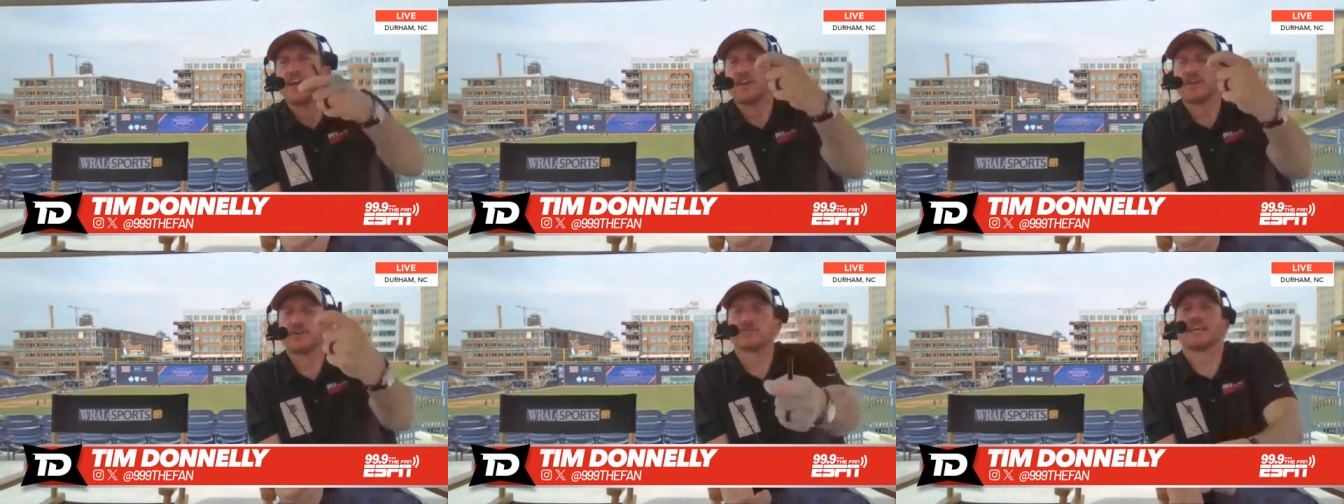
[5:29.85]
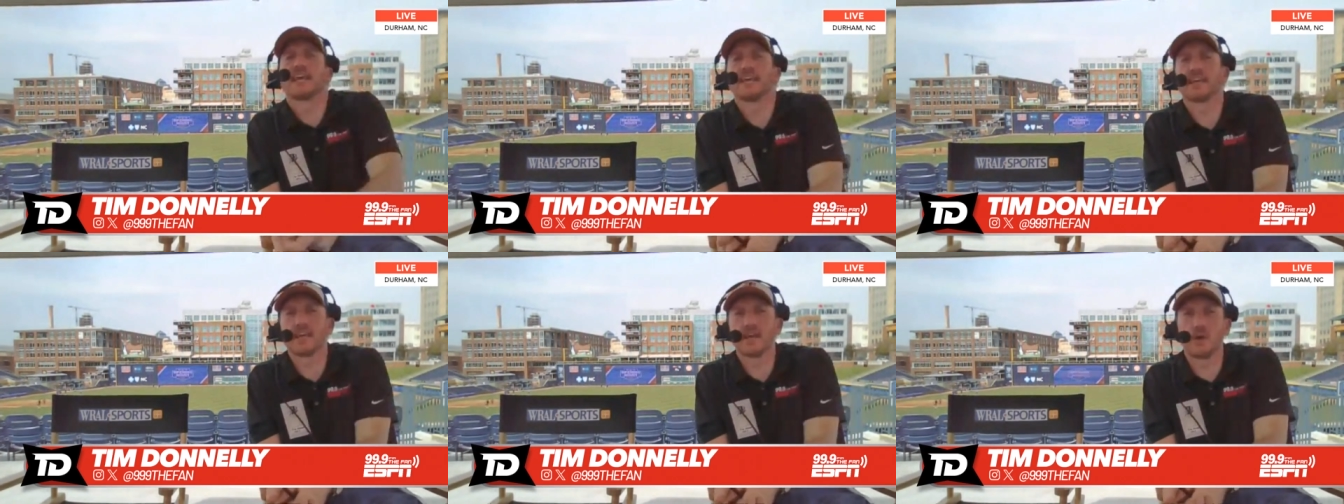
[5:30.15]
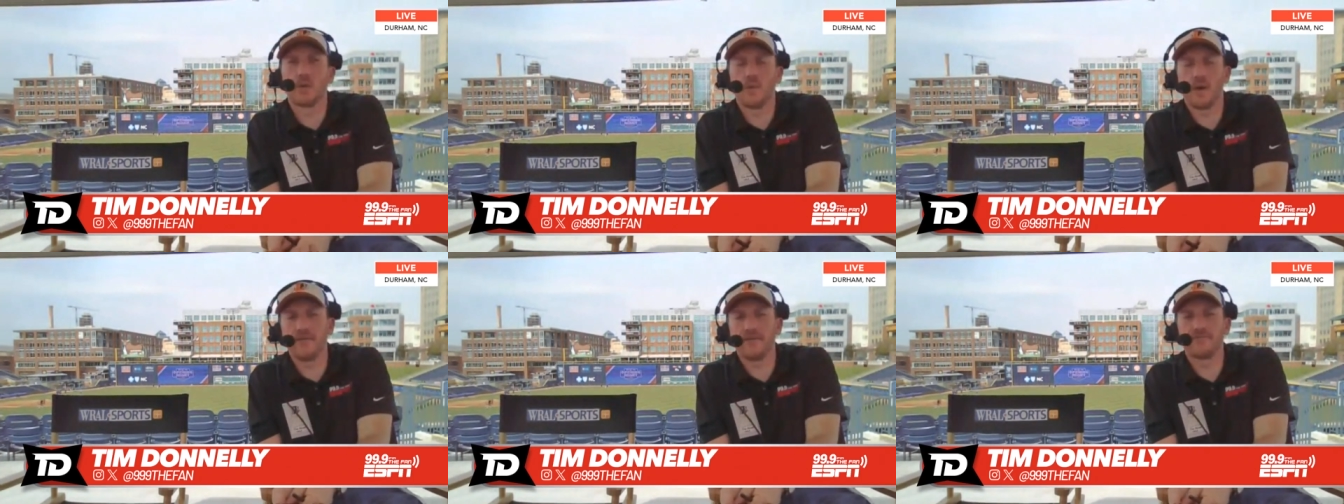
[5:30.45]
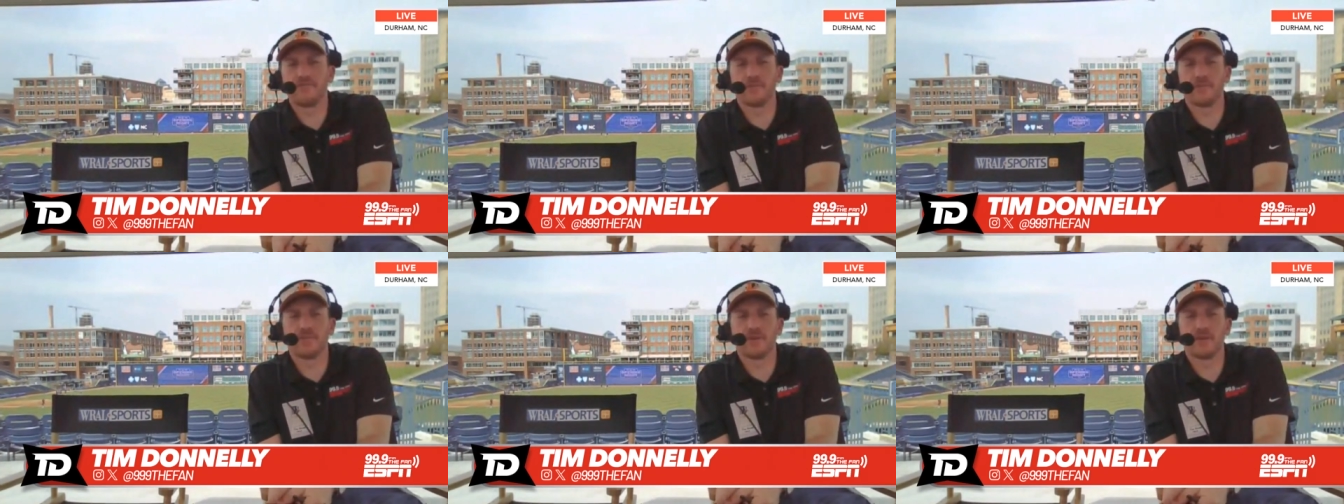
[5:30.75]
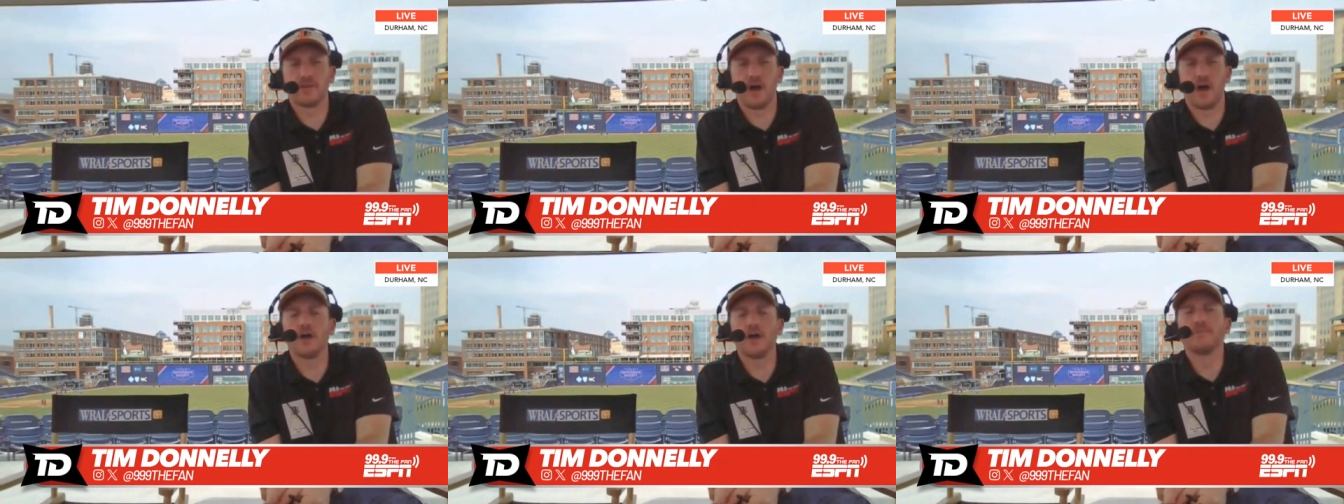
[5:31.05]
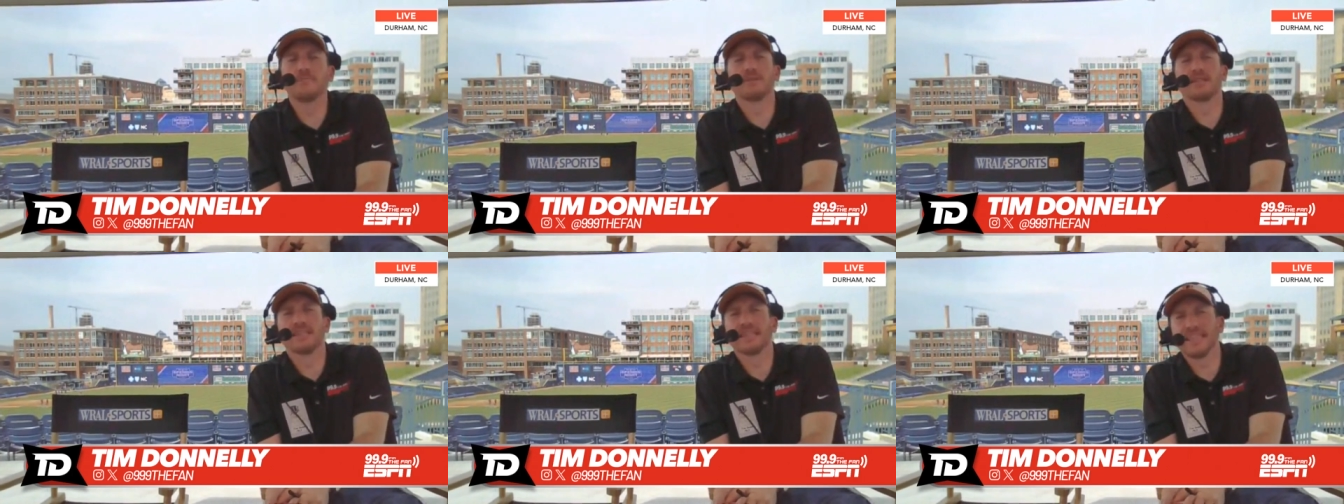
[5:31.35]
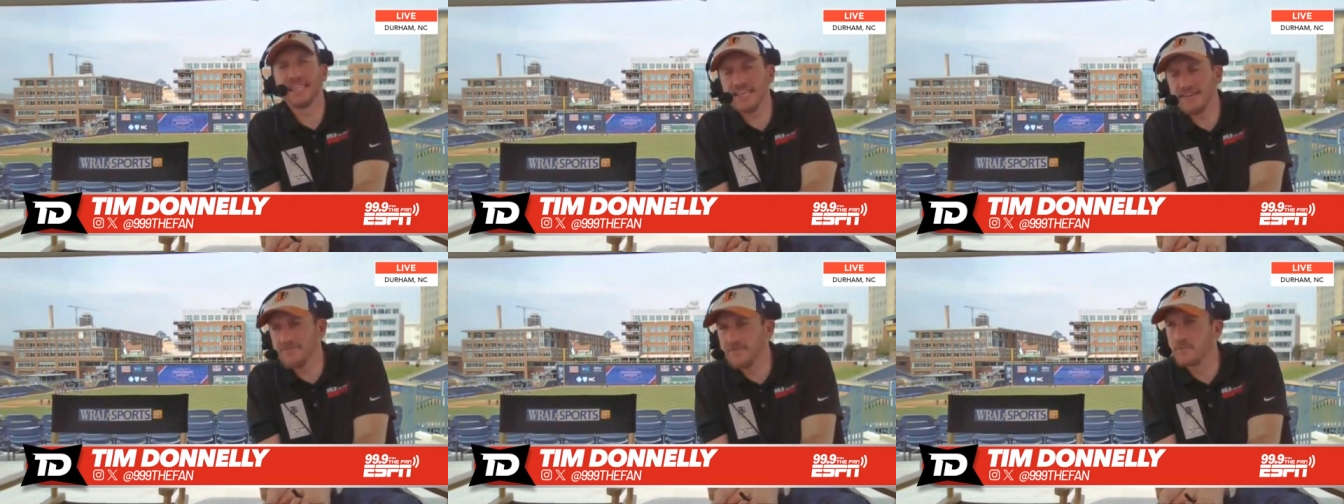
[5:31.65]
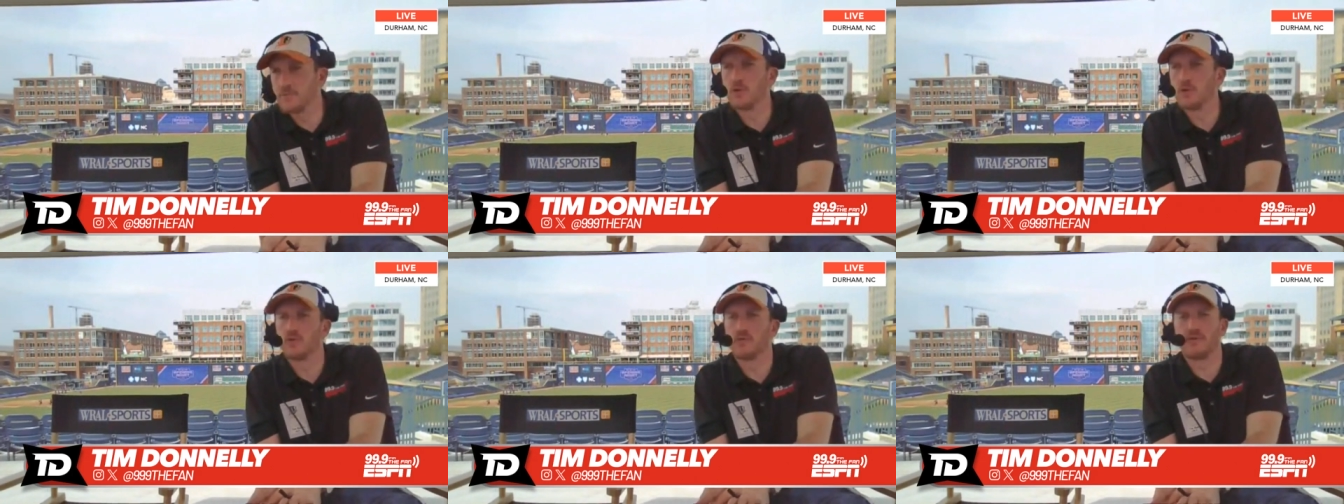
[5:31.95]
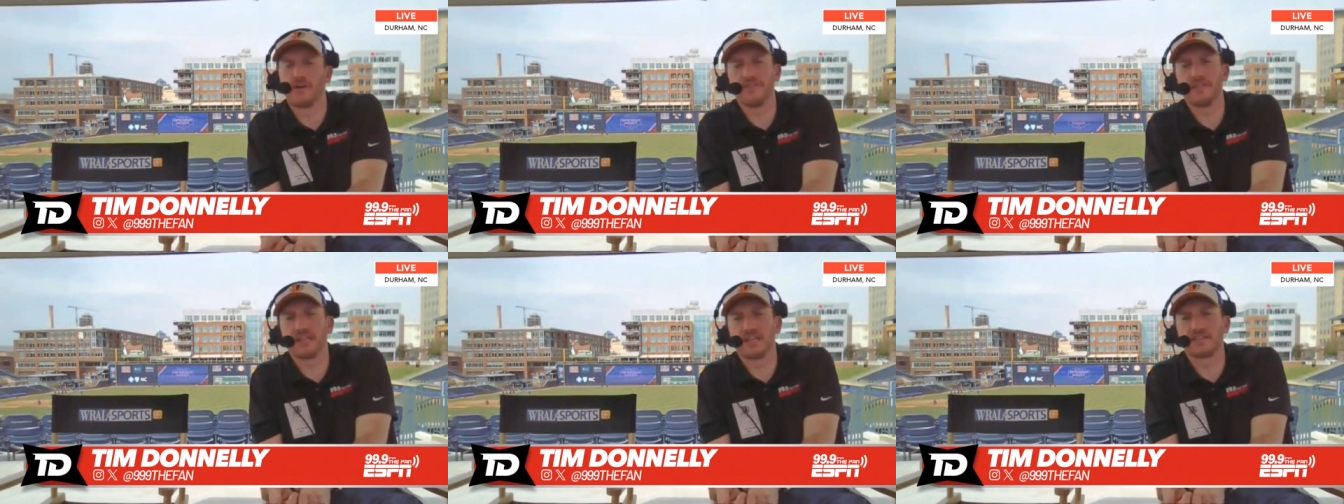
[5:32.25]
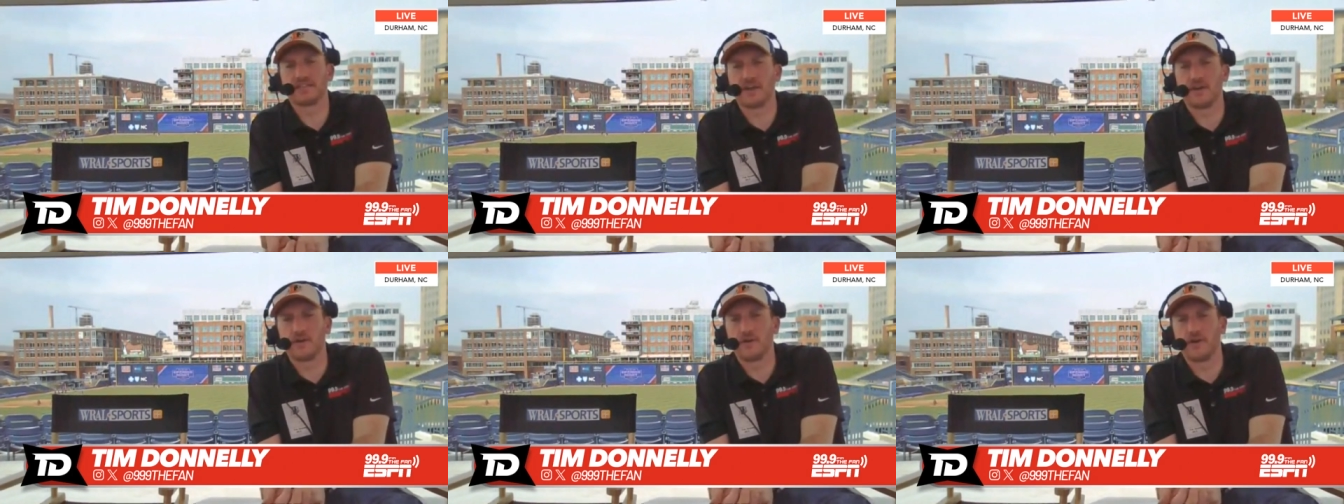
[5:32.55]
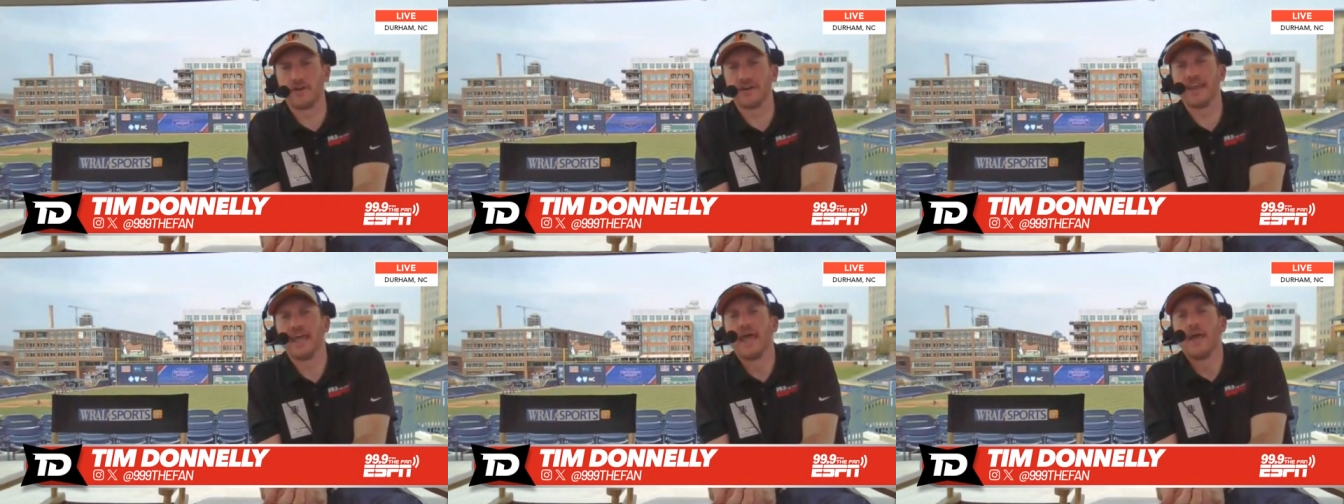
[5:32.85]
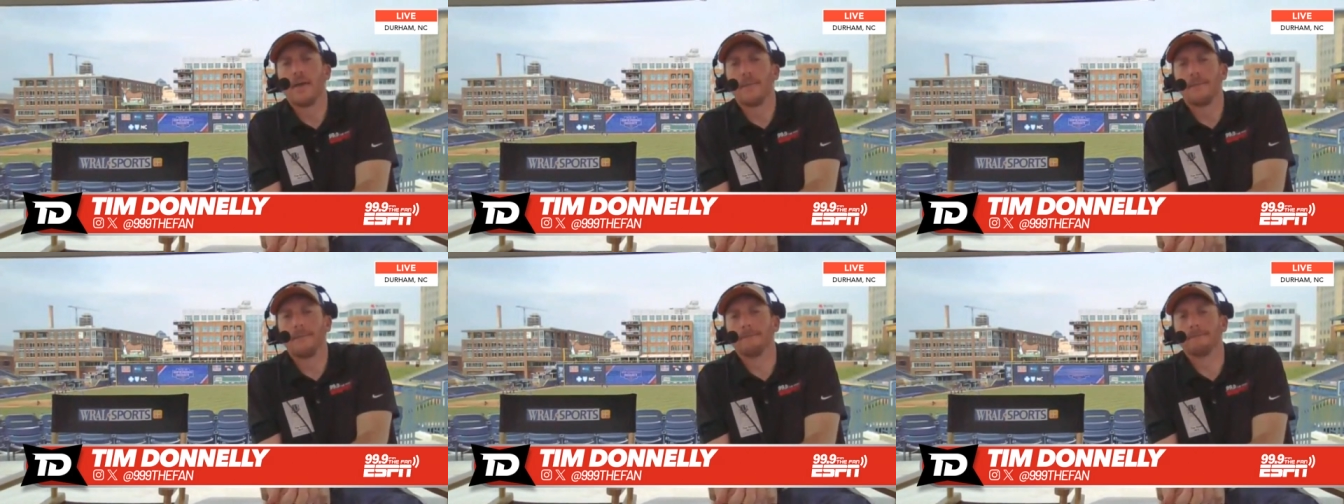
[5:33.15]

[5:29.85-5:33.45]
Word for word: You're taking away from the unbelievable run that they're on,